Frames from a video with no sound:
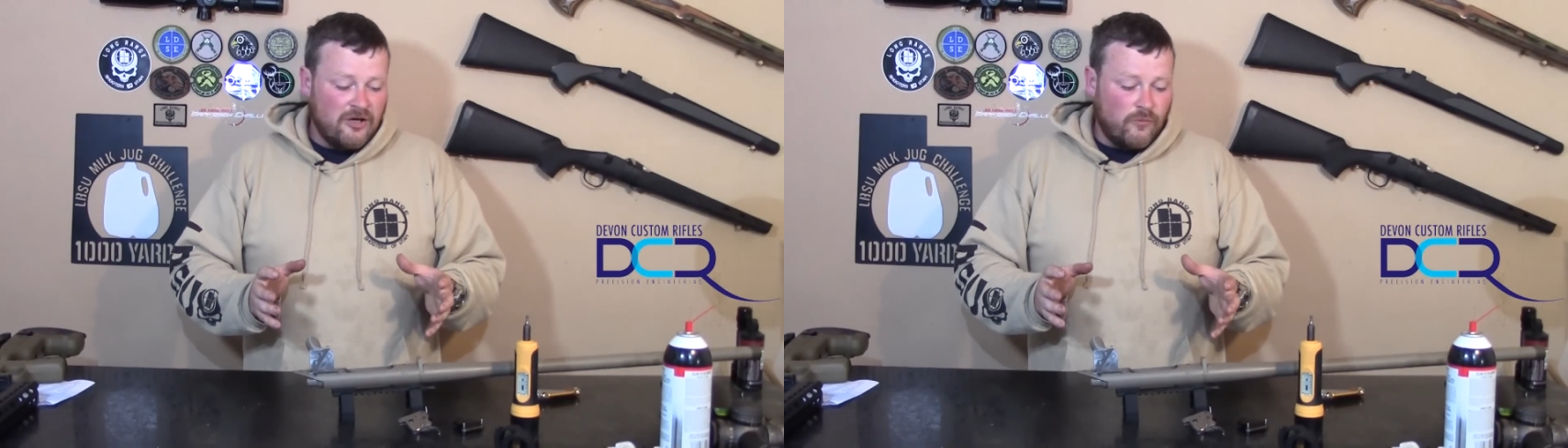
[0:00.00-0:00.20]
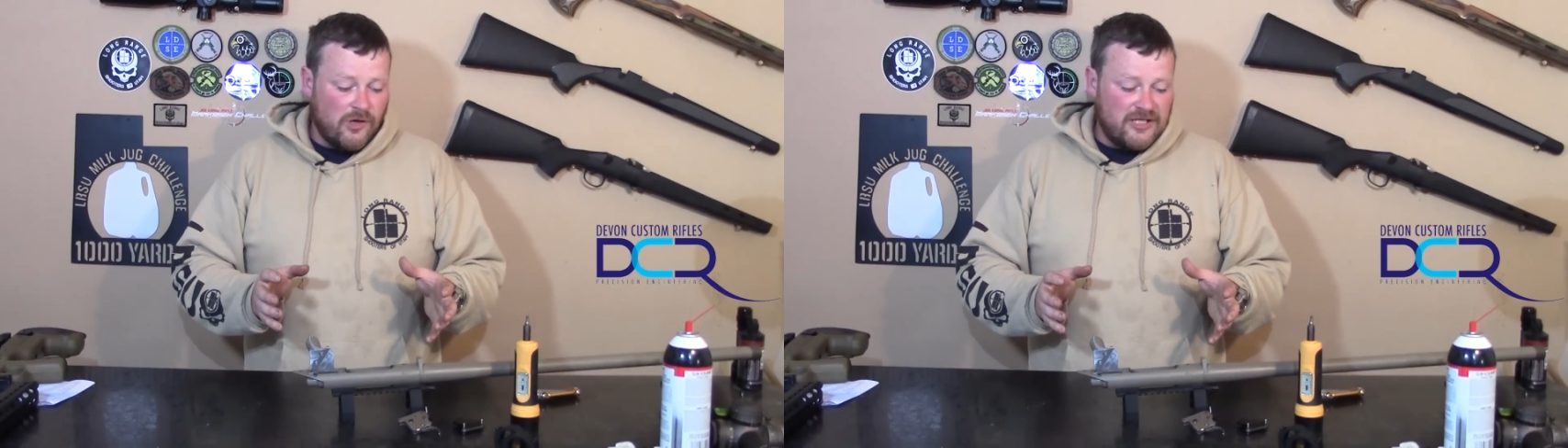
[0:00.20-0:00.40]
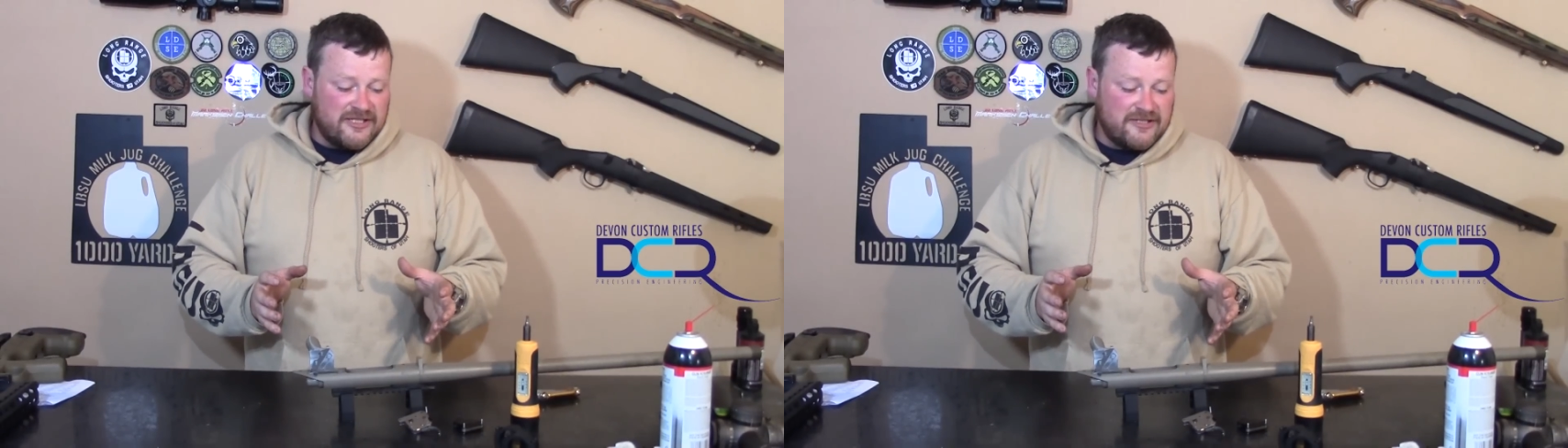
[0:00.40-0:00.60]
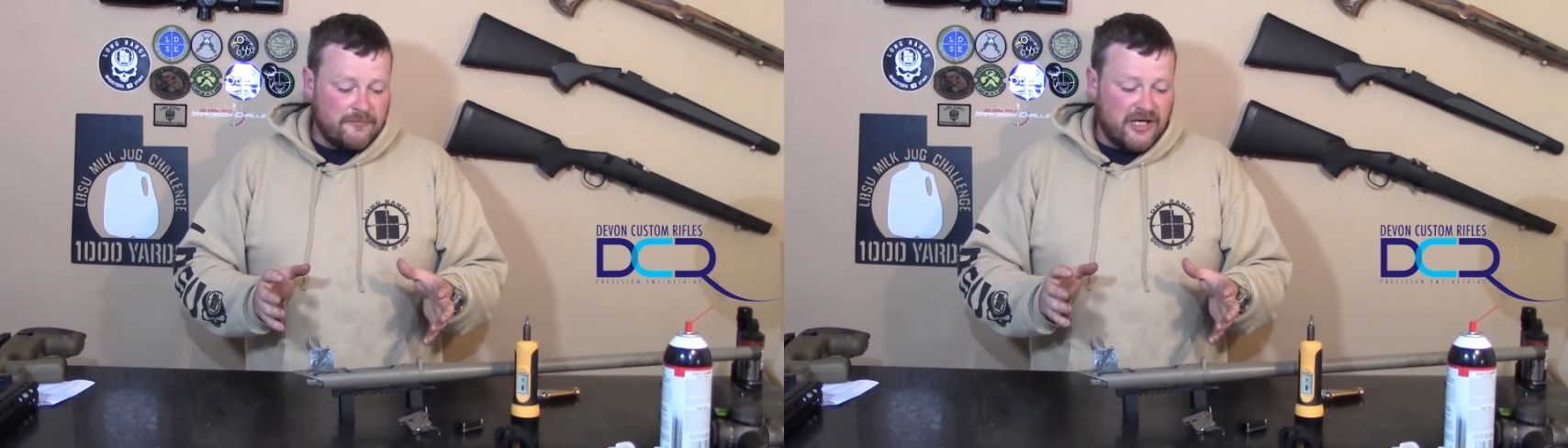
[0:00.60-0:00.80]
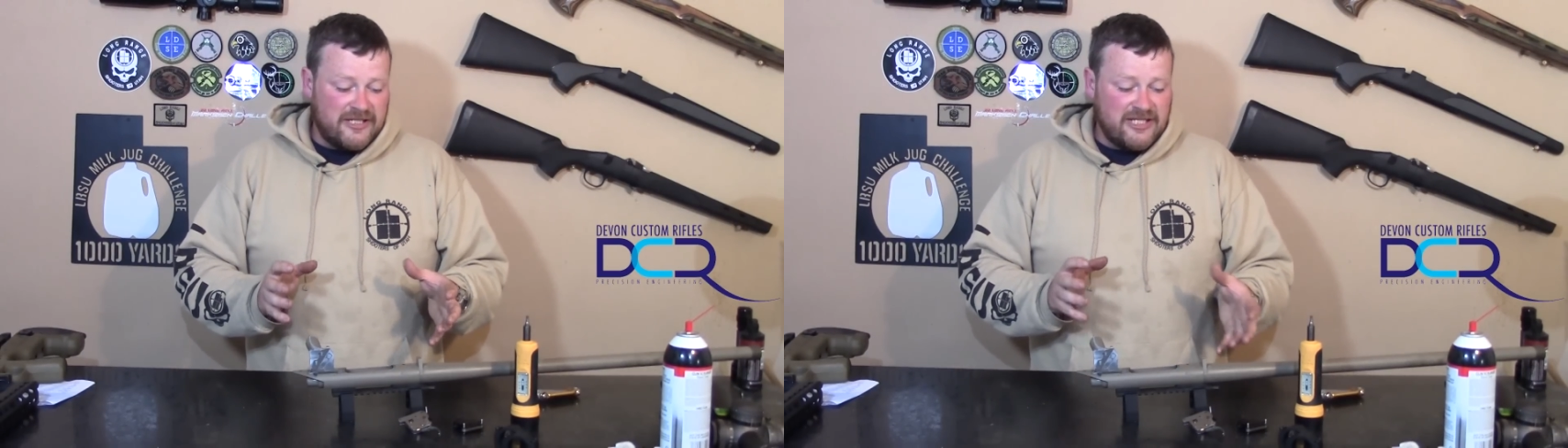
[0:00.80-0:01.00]
was
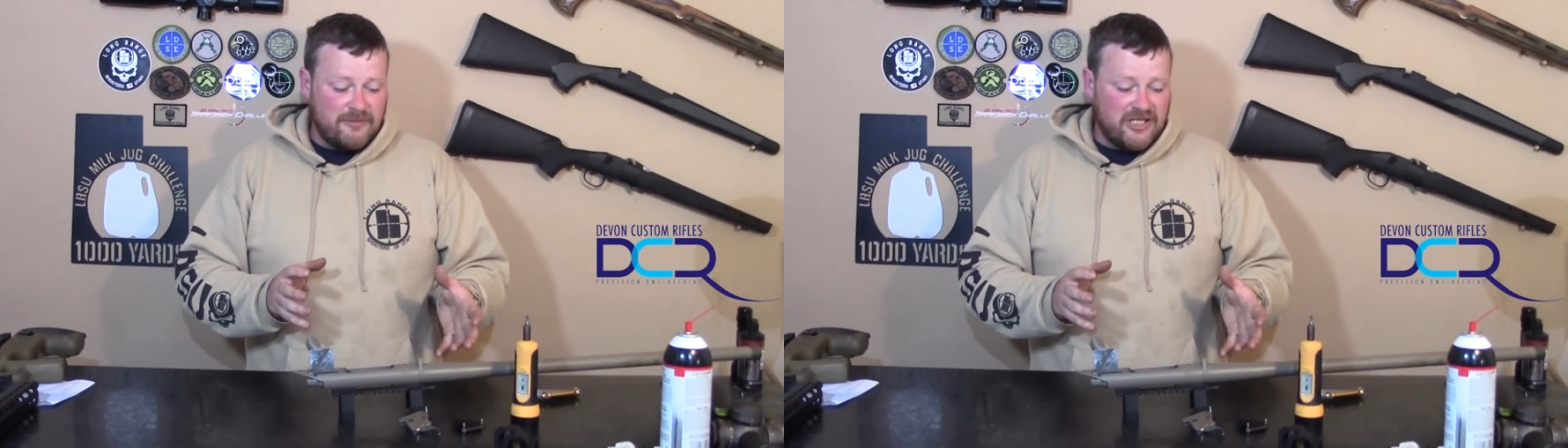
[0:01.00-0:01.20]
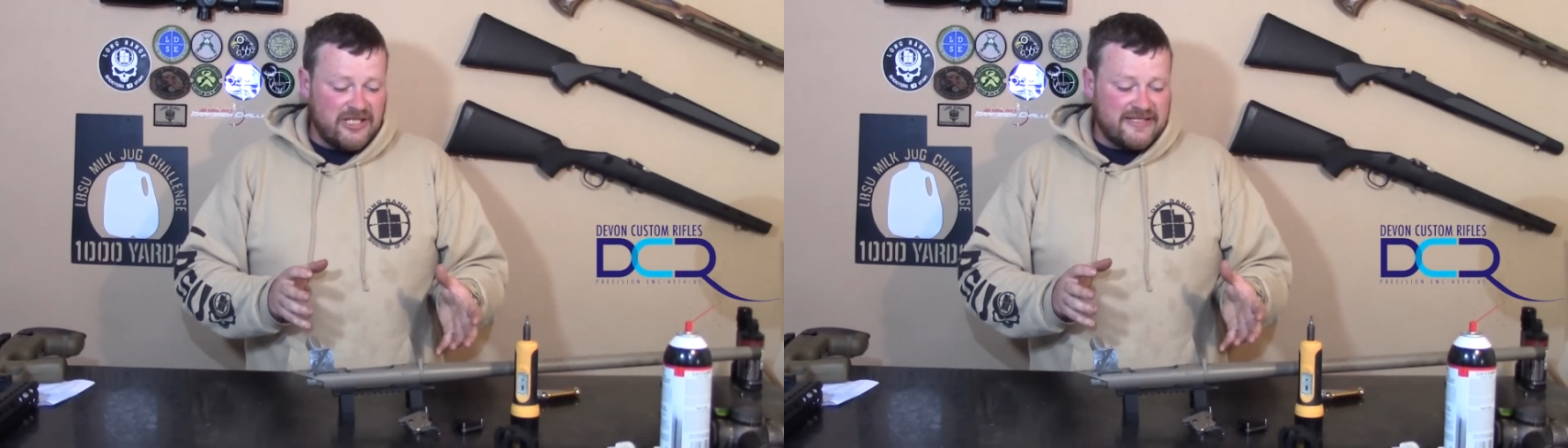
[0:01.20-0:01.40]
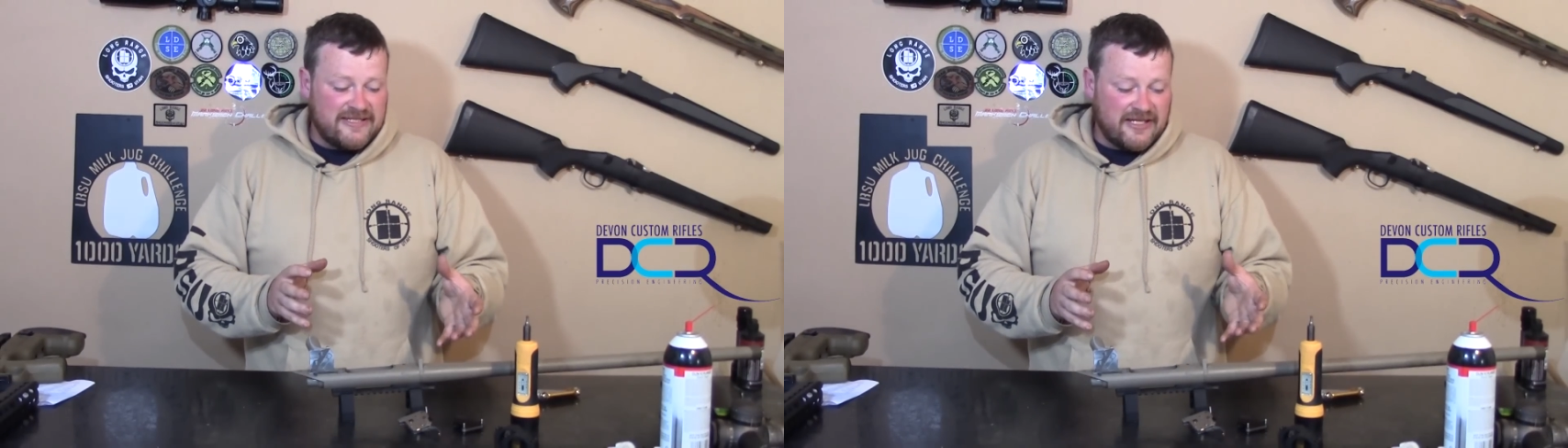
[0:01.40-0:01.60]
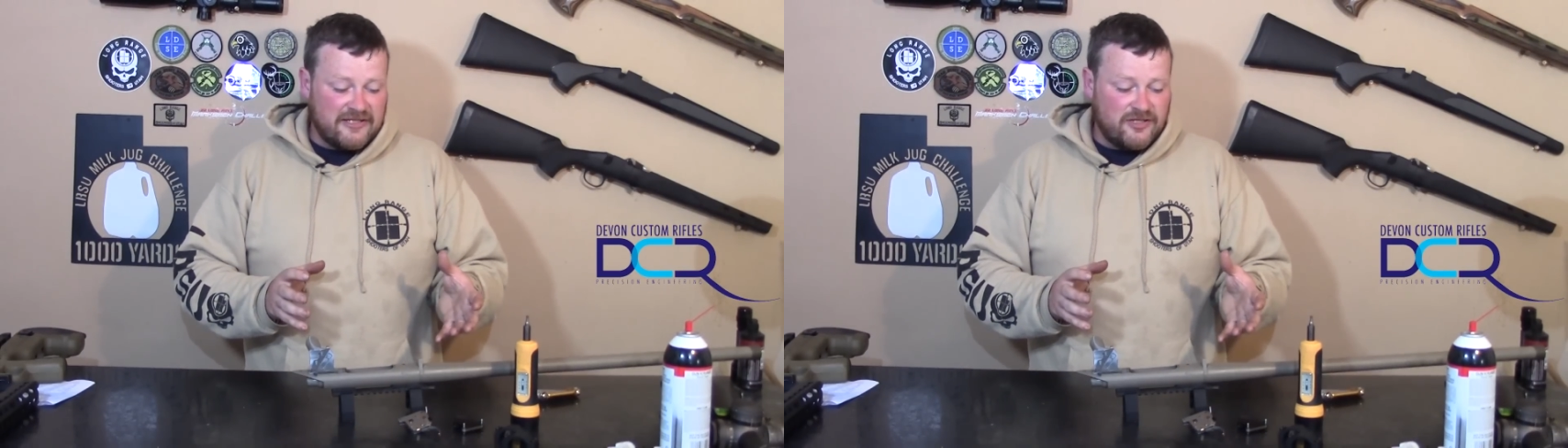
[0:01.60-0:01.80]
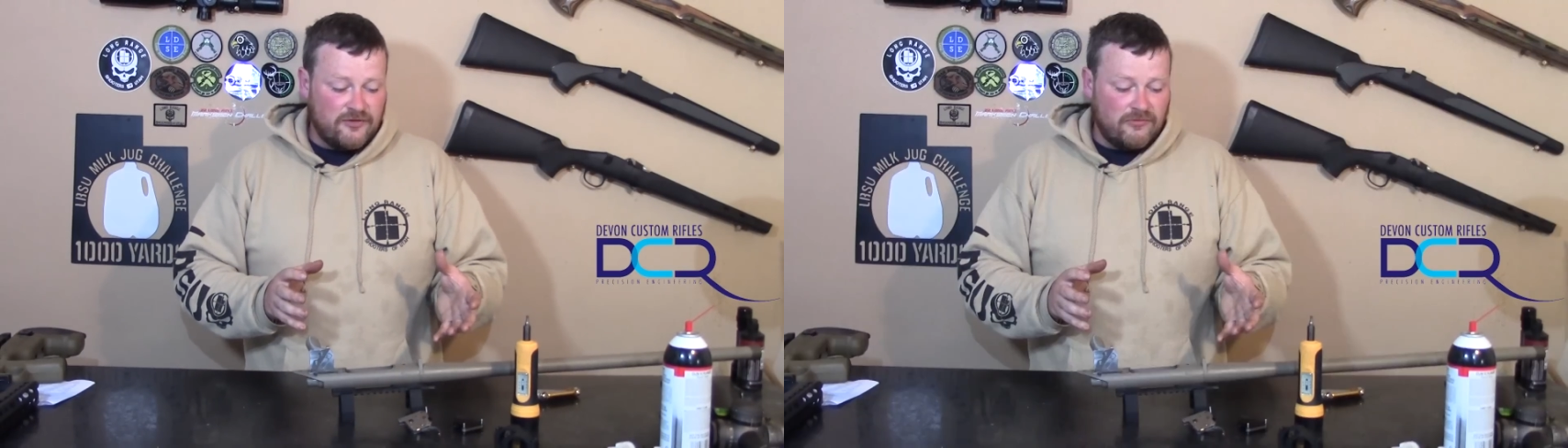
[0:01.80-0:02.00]
my Timney is
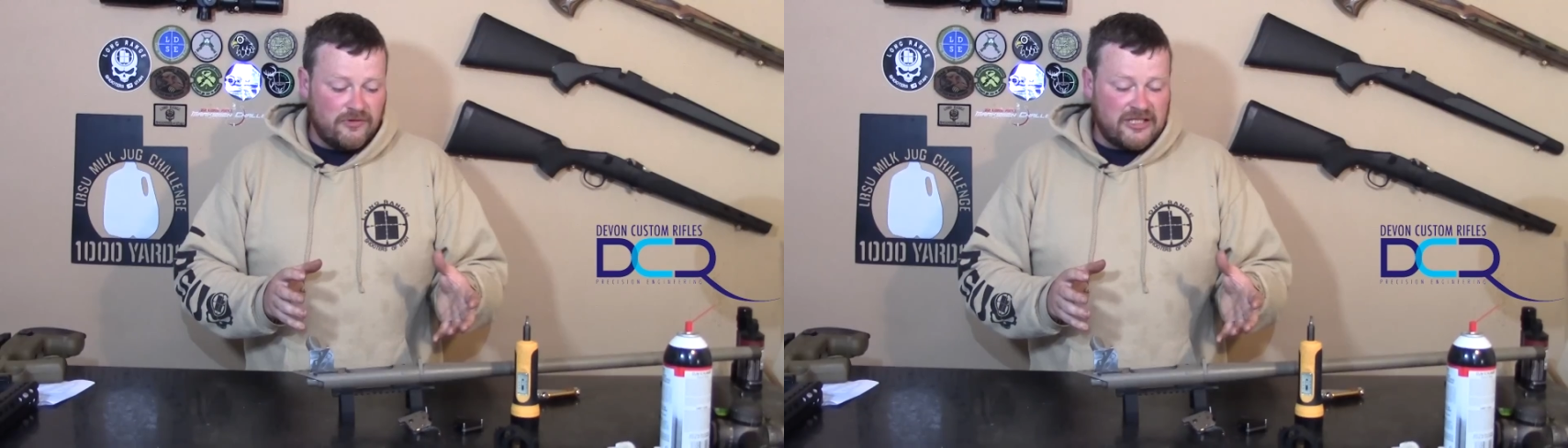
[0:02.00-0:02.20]
set to